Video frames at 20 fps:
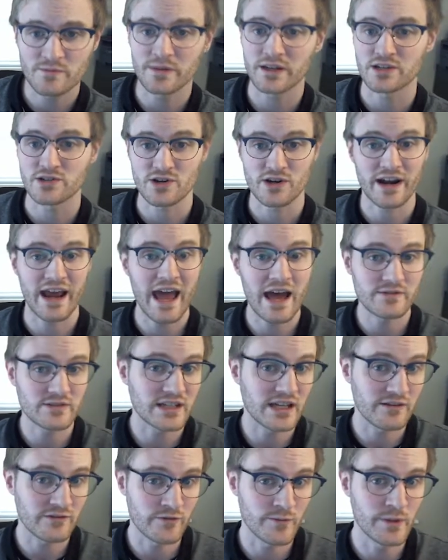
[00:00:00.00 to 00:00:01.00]
because you're going to have to
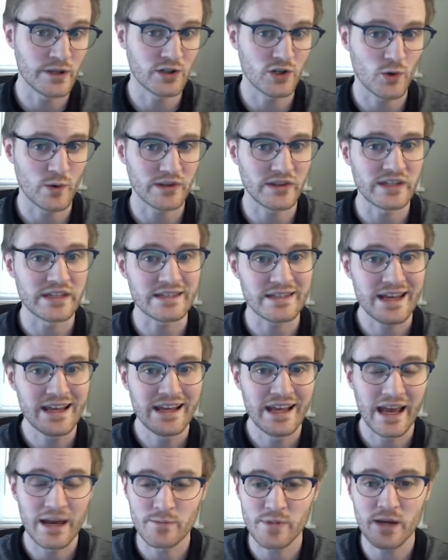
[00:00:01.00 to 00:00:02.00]
get familiar with these
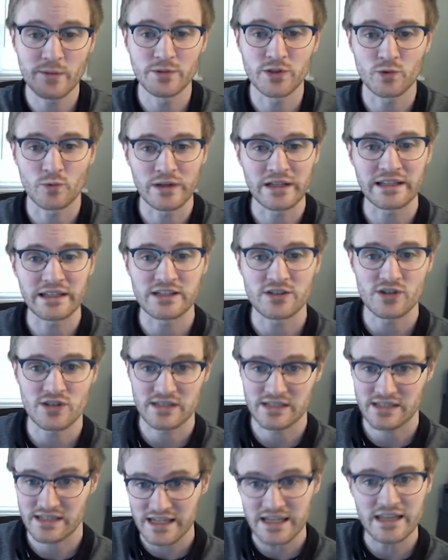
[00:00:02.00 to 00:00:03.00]
and be able to really
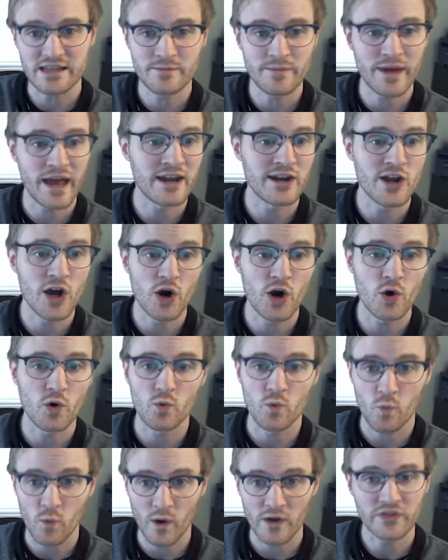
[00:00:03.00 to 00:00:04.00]
just see them and know
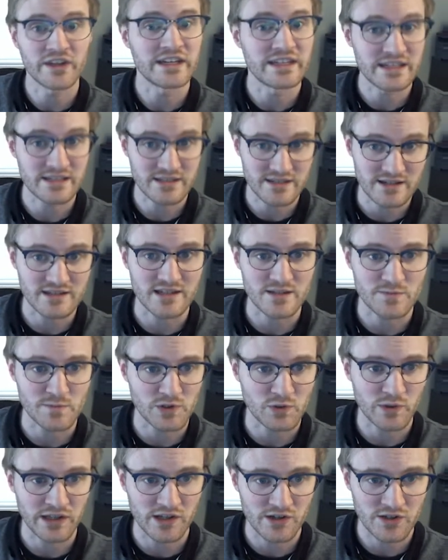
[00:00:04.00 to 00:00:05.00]
what the distance is
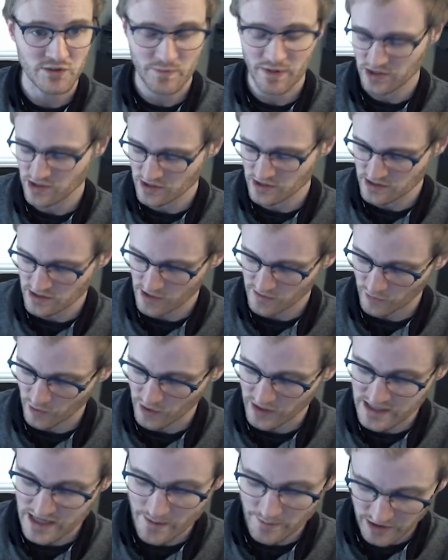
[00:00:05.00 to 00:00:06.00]
between those pitches. So for
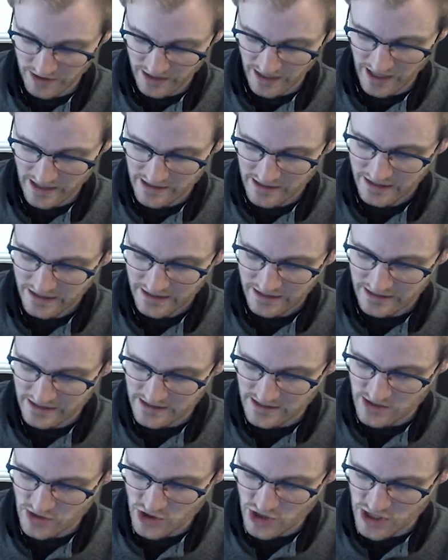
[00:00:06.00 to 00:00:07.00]
example, again,
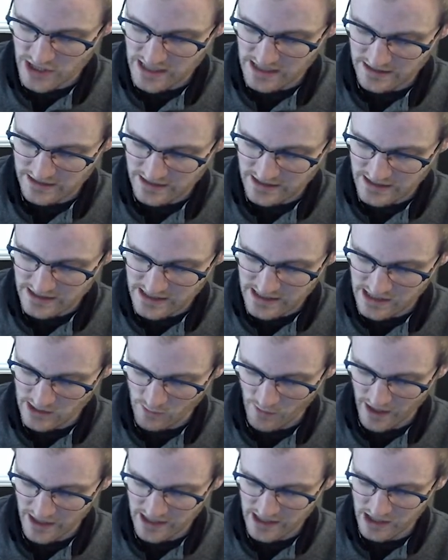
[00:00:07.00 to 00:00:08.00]
this G to C
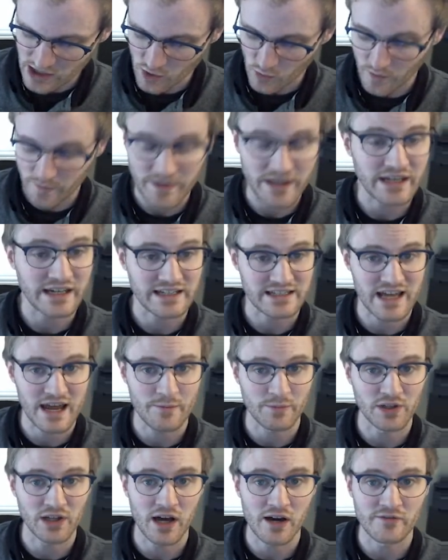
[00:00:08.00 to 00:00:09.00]
right here would be an
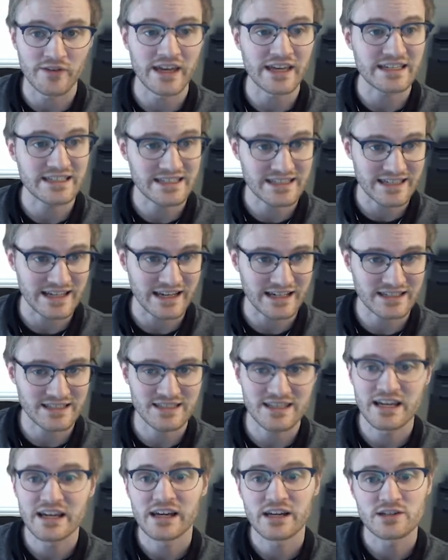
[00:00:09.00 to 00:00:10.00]
example of a
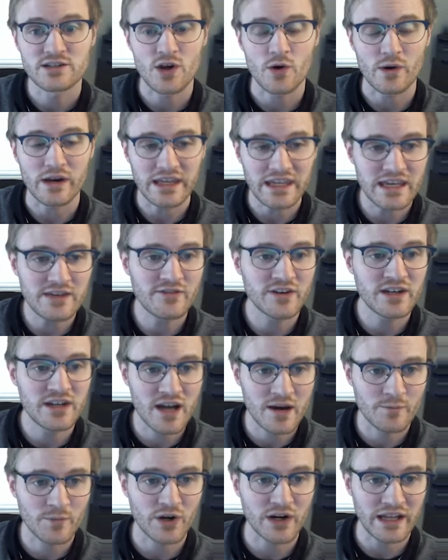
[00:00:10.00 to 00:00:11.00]
sixth. So even
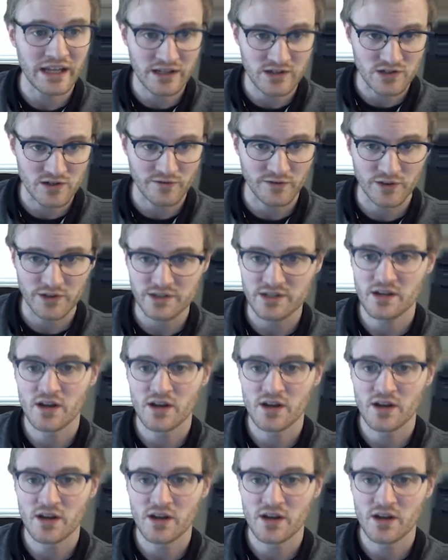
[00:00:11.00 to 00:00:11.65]
numbered intervals,